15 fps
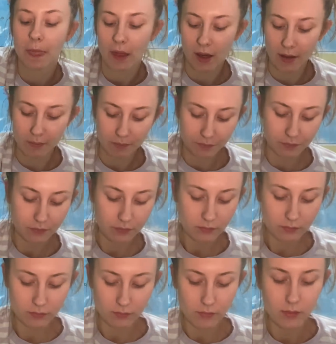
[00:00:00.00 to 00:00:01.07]

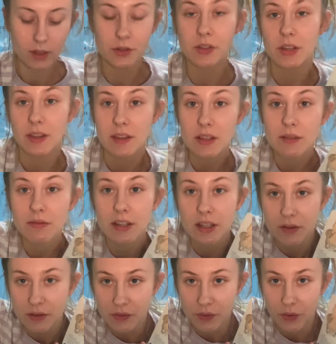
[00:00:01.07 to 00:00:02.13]
So yeah, these are really
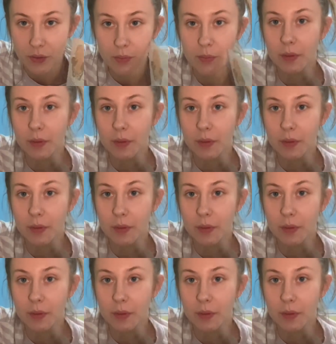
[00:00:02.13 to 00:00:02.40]
useful,